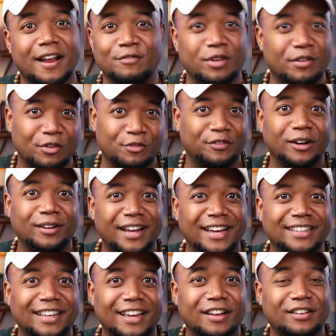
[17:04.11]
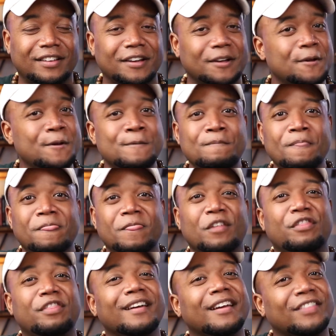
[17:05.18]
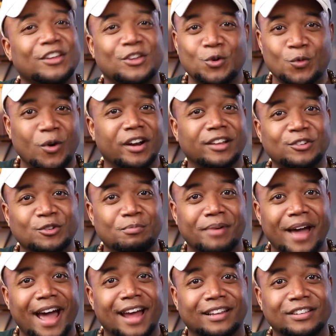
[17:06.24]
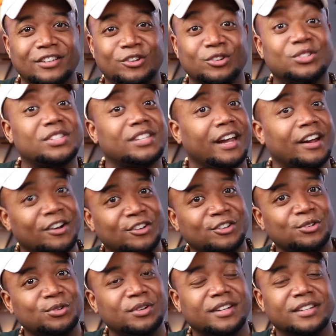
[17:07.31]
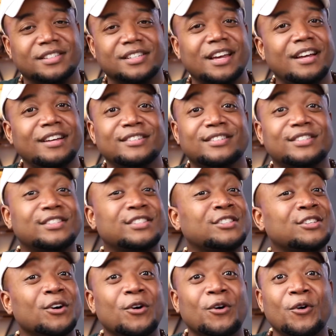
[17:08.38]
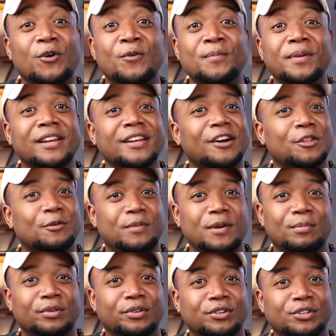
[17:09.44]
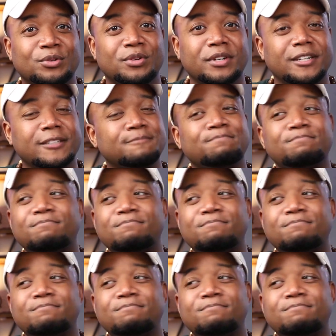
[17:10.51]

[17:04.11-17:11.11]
Have you ever felt like that? Like the thing that you want to do badly, you're scared to do it because so many other people are doing it.